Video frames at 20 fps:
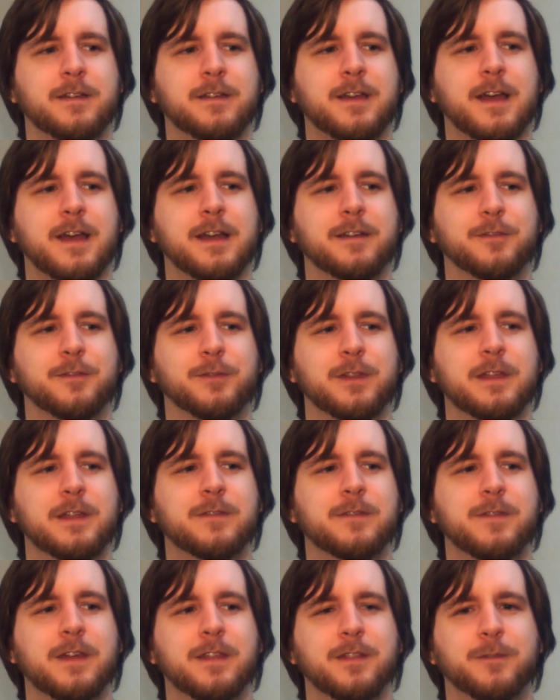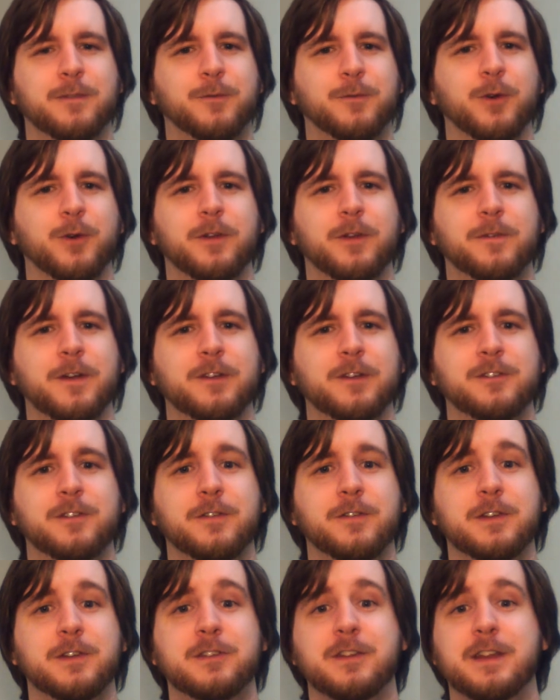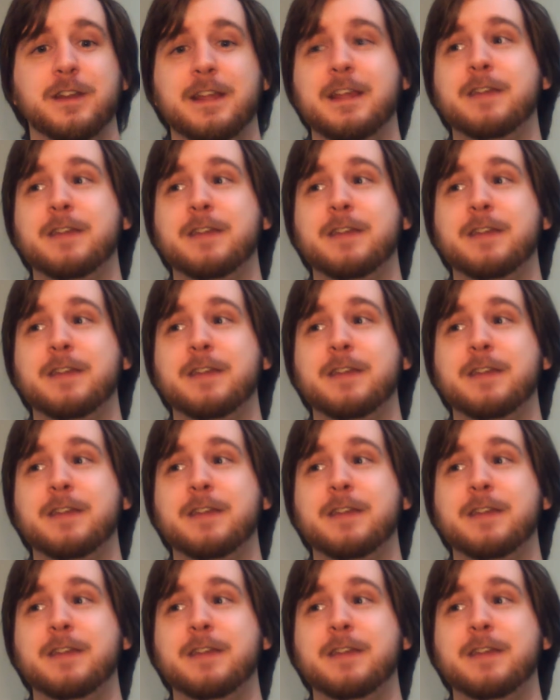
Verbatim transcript: kind of leaving the Foreign Affairs Division